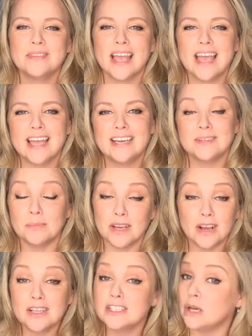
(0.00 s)
And we
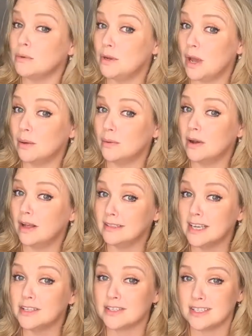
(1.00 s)
also know, on
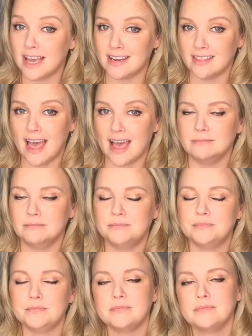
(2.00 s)
the other side of that
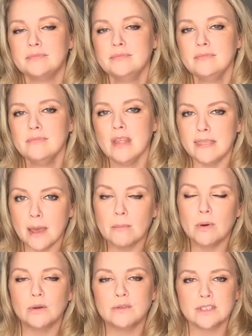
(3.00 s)

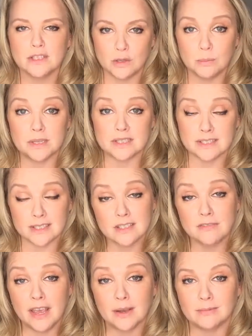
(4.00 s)
most new
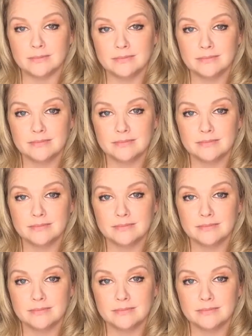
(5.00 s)
businesses fail.